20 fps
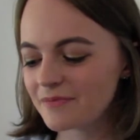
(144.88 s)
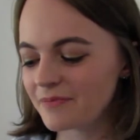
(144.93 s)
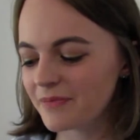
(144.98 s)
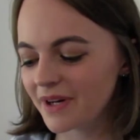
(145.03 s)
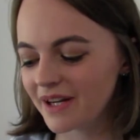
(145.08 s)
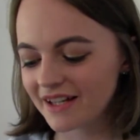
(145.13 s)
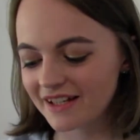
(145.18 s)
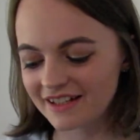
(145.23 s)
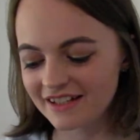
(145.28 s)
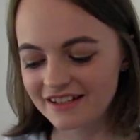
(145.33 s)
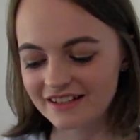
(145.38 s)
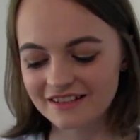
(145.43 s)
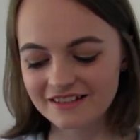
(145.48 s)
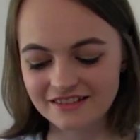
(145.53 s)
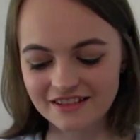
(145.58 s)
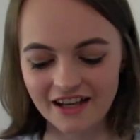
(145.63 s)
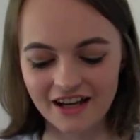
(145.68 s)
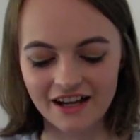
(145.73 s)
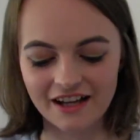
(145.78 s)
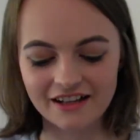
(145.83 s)
But
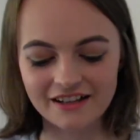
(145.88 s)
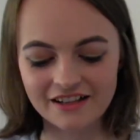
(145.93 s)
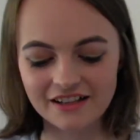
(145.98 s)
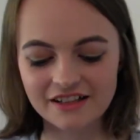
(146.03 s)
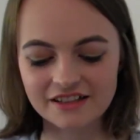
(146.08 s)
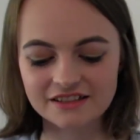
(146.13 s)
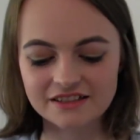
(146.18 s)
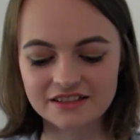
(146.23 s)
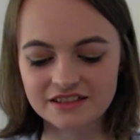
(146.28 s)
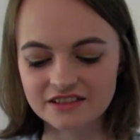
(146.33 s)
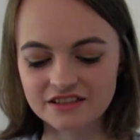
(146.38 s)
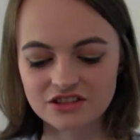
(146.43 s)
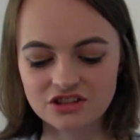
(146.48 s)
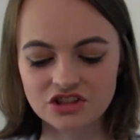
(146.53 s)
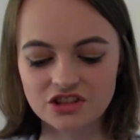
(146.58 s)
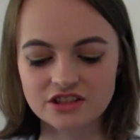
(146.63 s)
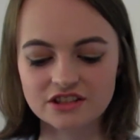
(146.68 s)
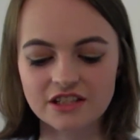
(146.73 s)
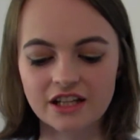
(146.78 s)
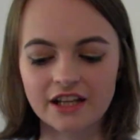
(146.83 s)
yeah, it's
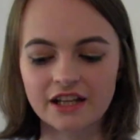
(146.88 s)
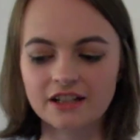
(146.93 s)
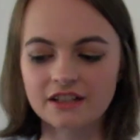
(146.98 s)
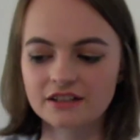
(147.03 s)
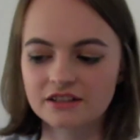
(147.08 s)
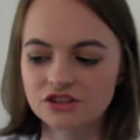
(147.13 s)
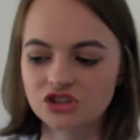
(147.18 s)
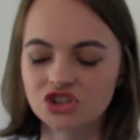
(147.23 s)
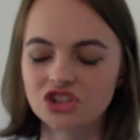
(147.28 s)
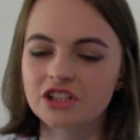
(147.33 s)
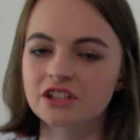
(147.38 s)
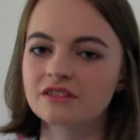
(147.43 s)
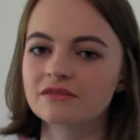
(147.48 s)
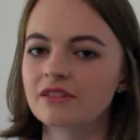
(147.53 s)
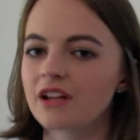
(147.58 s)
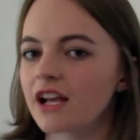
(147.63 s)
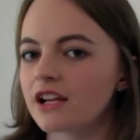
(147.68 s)
just like a little sheet